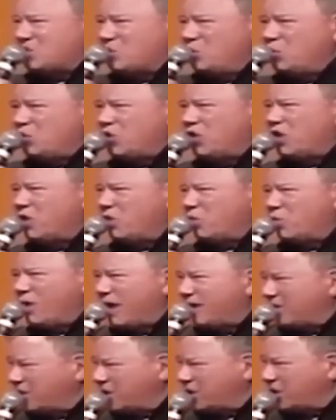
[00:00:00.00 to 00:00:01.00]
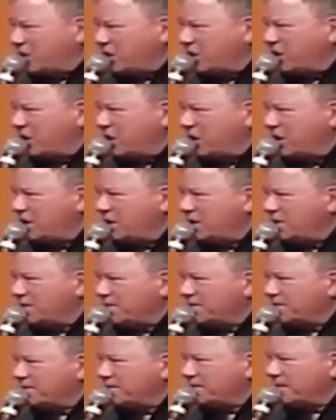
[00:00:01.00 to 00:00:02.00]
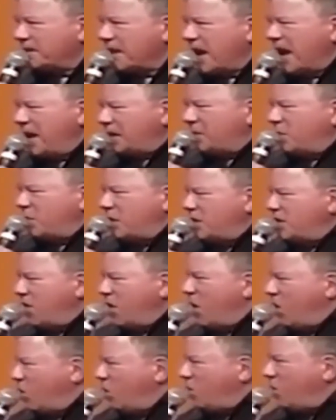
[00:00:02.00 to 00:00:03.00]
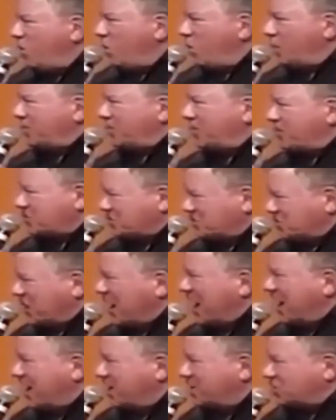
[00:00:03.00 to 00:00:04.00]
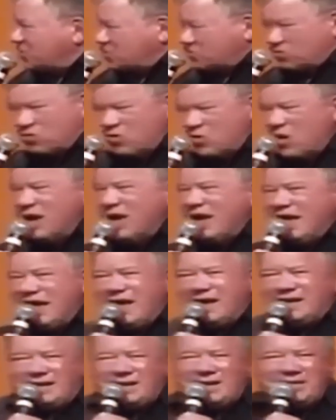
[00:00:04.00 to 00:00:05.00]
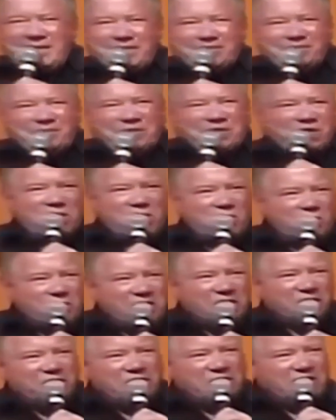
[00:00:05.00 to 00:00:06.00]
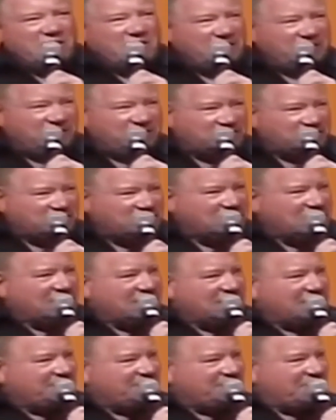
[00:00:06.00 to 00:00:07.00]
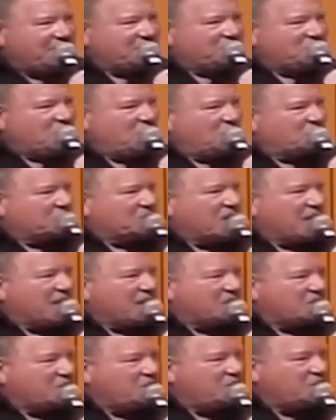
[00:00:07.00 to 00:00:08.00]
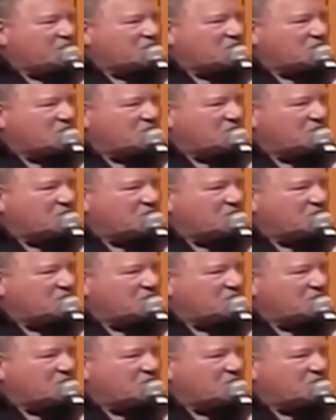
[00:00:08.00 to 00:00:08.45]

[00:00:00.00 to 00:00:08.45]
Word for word: It's too theoretical. How do we know what they're saying is true? It, you know what it really is? It's all science fiction.